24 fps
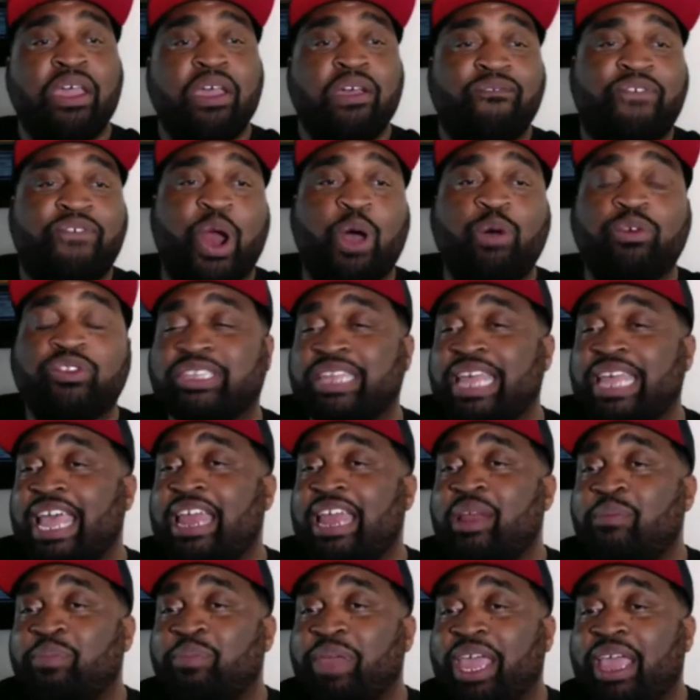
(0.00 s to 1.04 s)
Fro saying
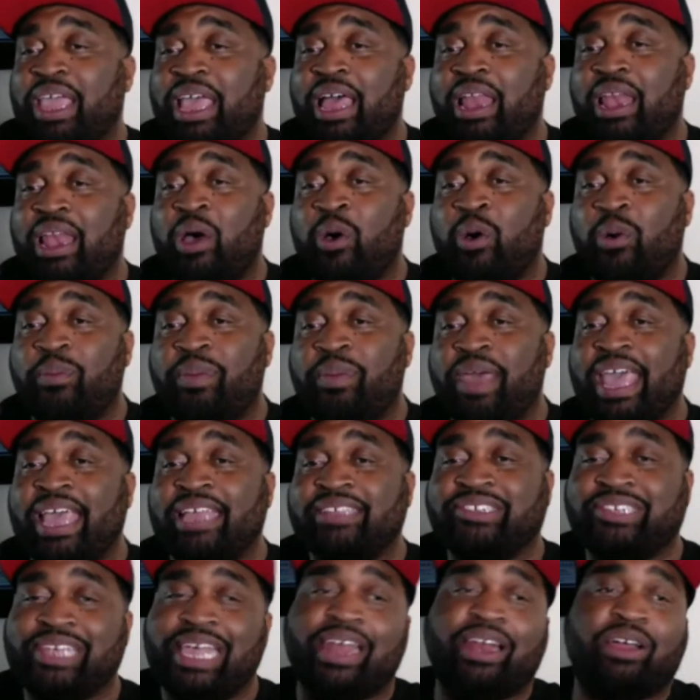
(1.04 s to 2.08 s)
a big hello, man.
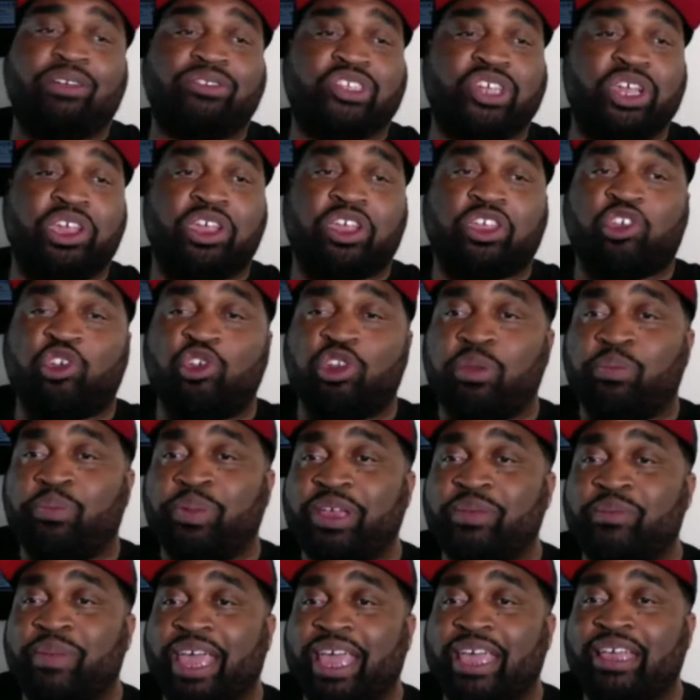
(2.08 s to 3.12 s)
Shout out to you,
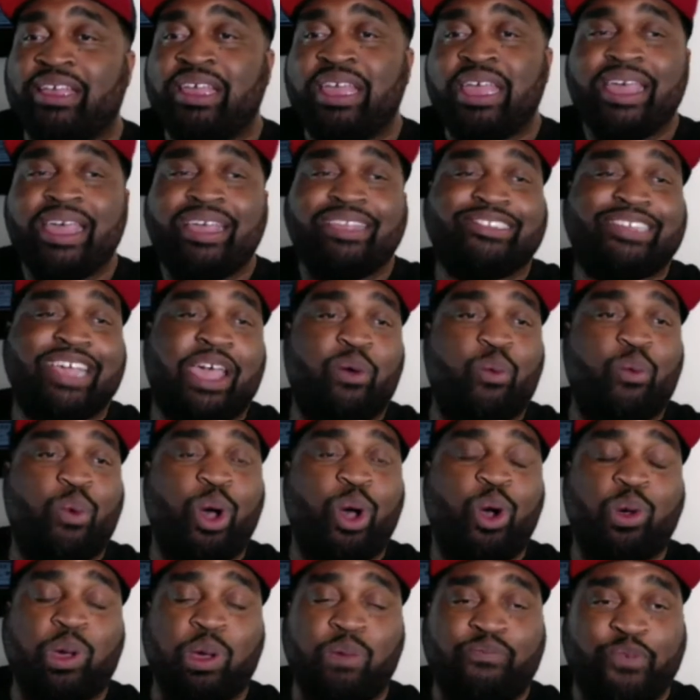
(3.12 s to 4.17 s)
QDP, man. Saying
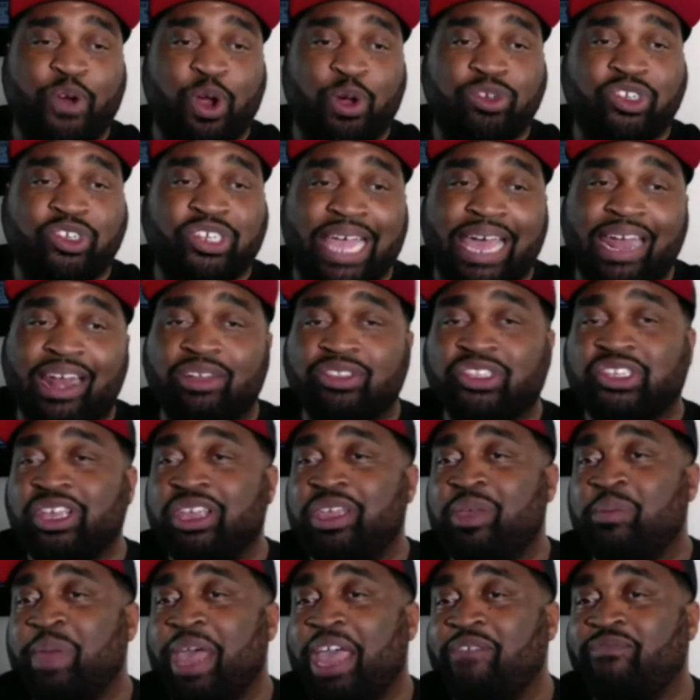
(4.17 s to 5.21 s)
welcome, Fro. Shout out to
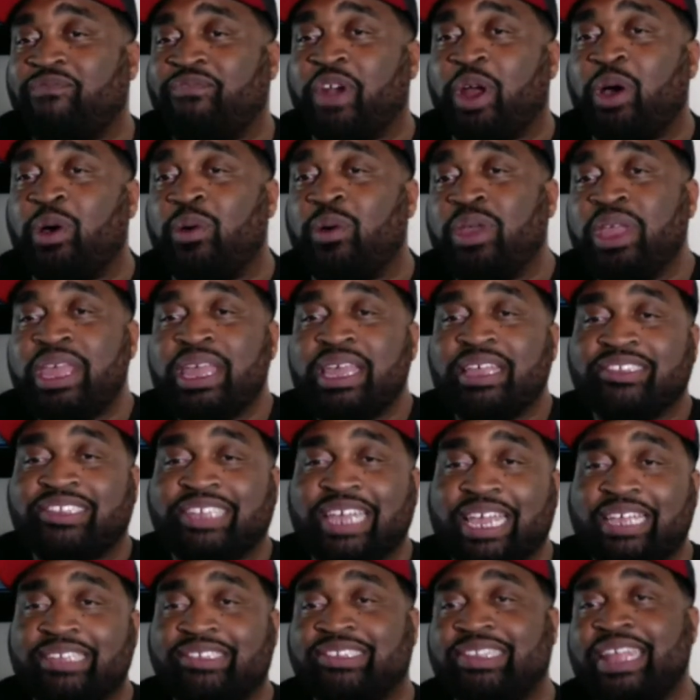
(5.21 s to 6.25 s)
you, man. Fro
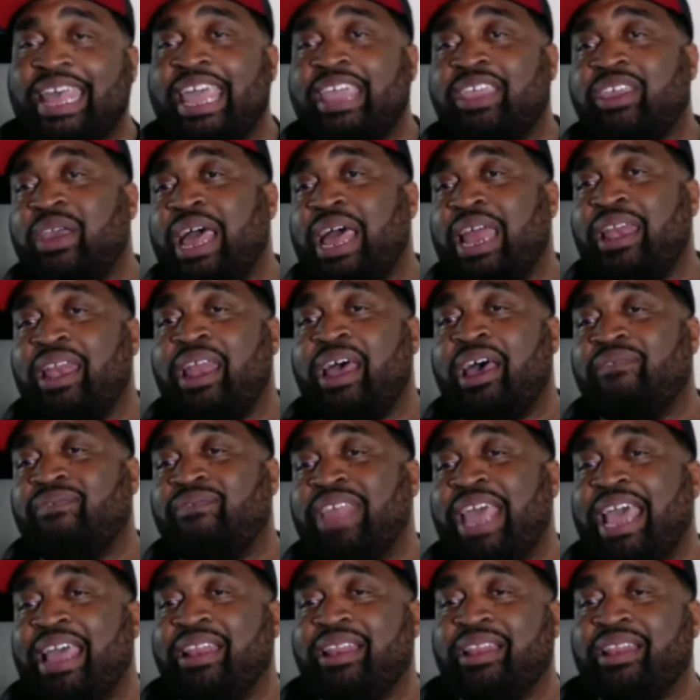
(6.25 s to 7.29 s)
saying thank you. I love
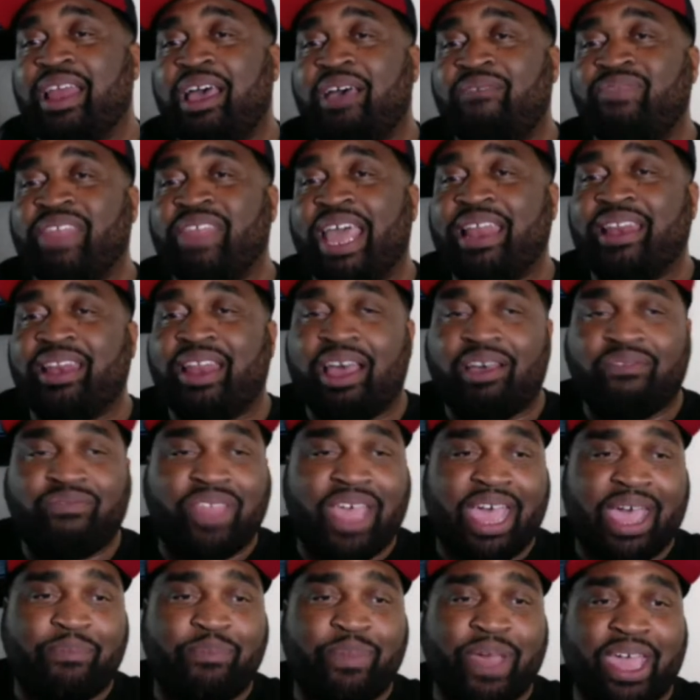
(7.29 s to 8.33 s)
that. Love that. Love
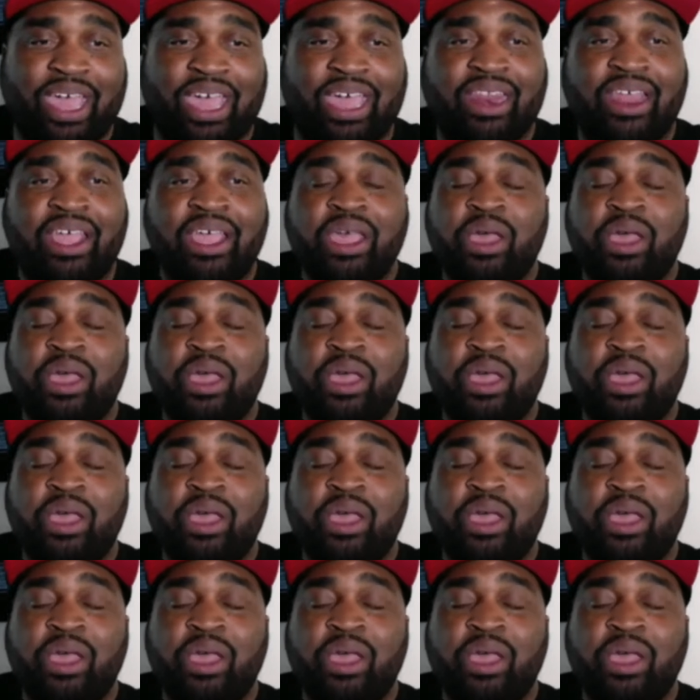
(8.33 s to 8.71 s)
that, man.